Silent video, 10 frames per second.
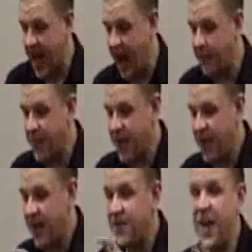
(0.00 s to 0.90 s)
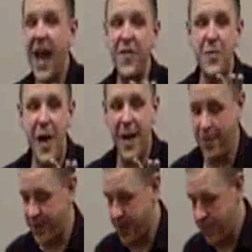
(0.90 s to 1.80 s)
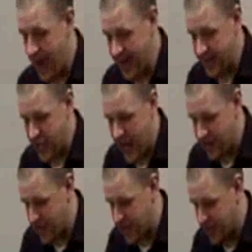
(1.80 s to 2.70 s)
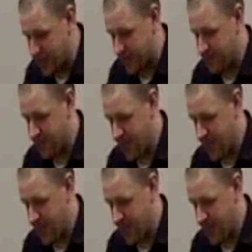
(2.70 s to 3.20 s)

Um, if you have your Bibles, Micah chapter six.